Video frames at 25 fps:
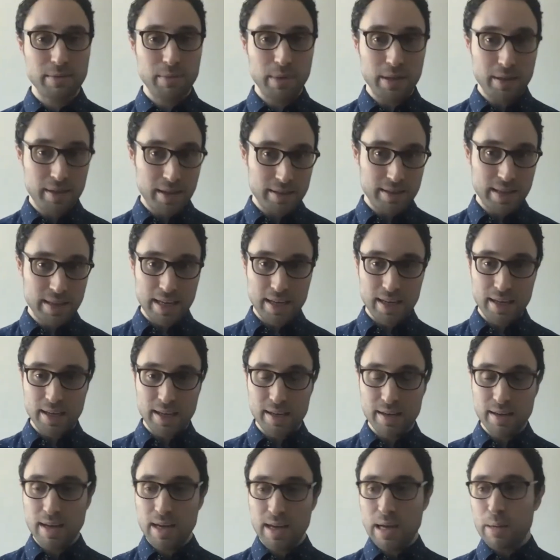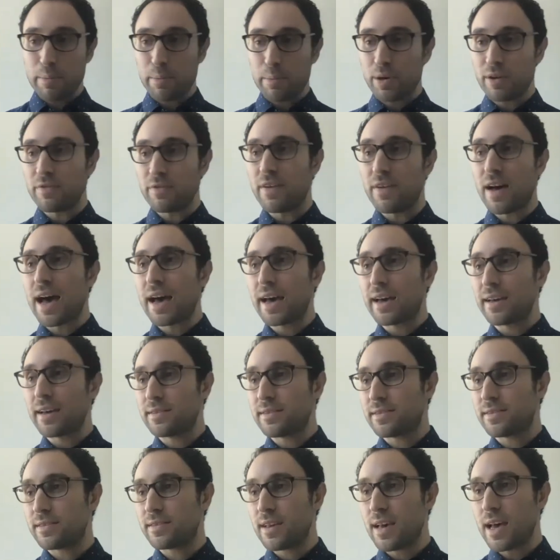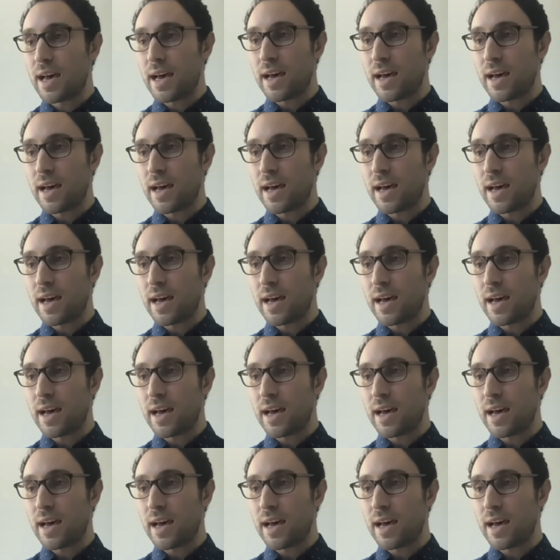We think that it provides